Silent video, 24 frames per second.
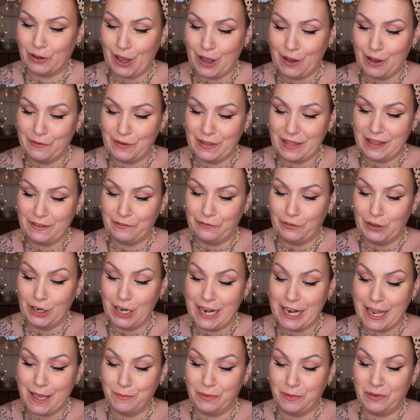cover the
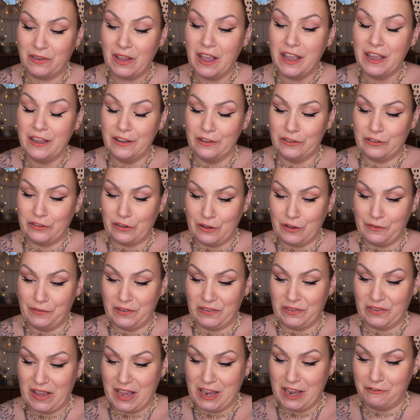full lips
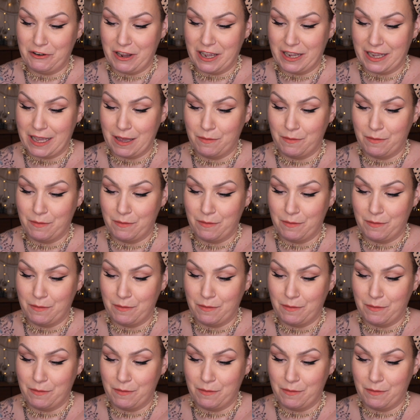surface area.